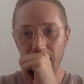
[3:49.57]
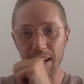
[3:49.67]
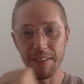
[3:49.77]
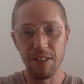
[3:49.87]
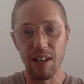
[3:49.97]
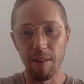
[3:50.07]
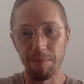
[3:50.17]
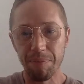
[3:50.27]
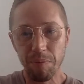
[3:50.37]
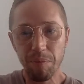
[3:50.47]
and
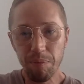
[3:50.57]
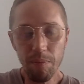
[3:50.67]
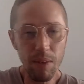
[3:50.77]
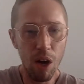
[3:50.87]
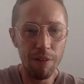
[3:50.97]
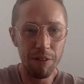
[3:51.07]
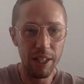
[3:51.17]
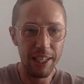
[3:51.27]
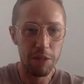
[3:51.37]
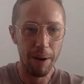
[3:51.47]
I
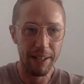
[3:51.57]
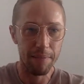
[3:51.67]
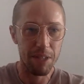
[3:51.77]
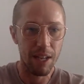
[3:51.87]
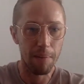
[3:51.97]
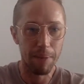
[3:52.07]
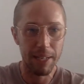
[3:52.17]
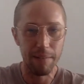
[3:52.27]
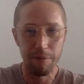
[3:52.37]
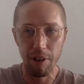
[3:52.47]
fully expect them to come
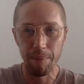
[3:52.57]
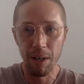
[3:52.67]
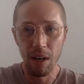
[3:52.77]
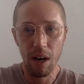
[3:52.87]
back in for him.